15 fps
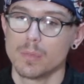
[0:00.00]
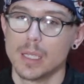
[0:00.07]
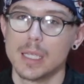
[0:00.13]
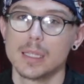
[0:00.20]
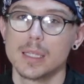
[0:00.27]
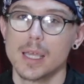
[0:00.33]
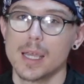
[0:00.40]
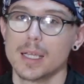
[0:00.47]

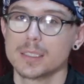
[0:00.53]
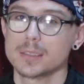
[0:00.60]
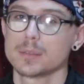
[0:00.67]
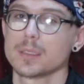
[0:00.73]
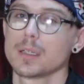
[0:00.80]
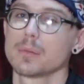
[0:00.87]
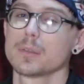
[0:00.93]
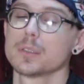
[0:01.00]
in the
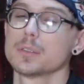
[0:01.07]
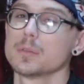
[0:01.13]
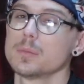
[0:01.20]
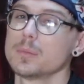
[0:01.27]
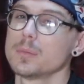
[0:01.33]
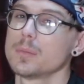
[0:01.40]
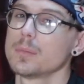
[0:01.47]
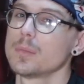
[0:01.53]
x-ray
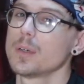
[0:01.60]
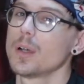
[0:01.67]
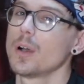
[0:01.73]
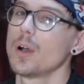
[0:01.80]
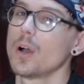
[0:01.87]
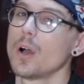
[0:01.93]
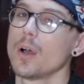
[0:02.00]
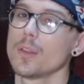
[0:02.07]
room
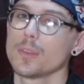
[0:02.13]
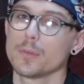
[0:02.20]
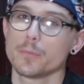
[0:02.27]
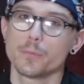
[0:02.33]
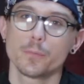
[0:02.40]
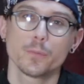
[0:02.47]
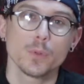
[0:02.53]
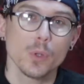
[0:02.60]
on the
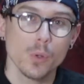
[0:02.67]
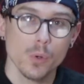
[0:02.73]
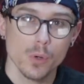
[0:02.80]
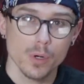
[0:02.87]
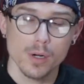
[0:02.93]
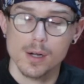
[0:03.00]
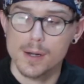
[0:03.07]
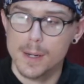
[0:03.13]

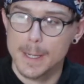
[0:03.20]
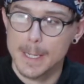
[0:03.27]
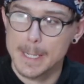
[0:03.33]
floor.